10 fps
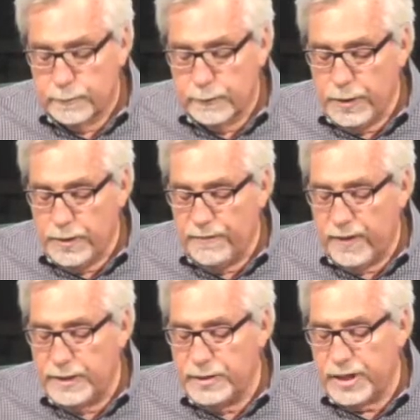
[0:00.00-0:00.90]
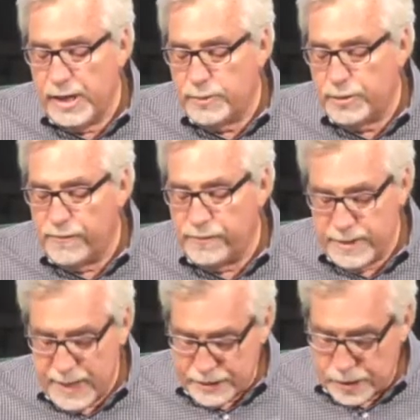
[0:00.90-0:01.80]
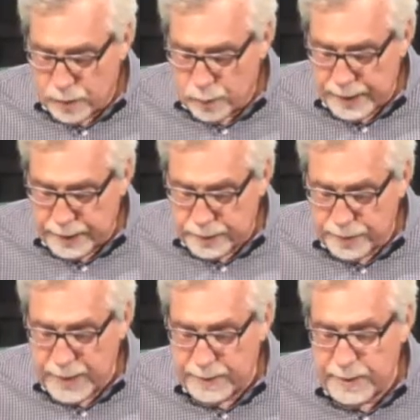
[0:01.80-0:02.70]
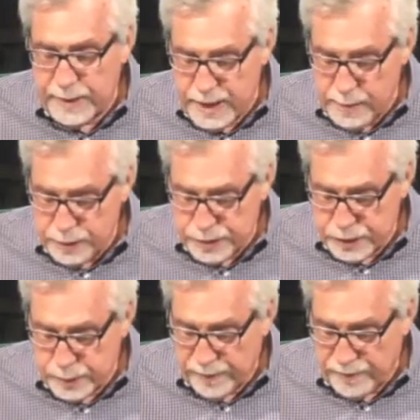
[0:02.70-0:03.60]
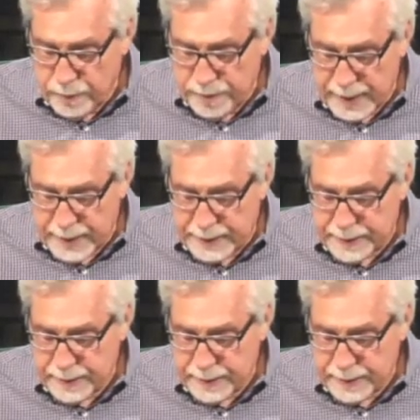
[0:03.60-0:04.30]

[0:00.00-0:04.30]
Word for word: You can find James, hopefully, that's all wrinkled, then Hebrews is before that.